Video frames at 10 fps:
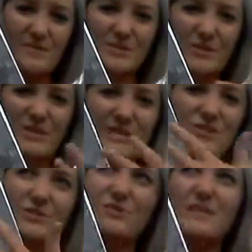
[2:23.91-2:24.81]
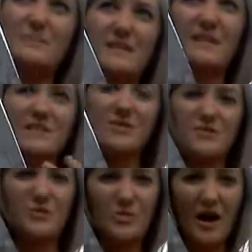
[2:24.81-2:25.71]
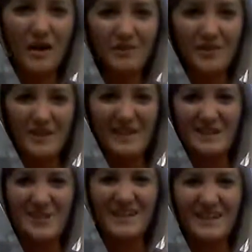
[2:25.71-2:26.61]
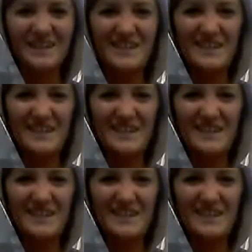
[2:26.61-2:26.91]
So he's just really upset because there's no color anywhere.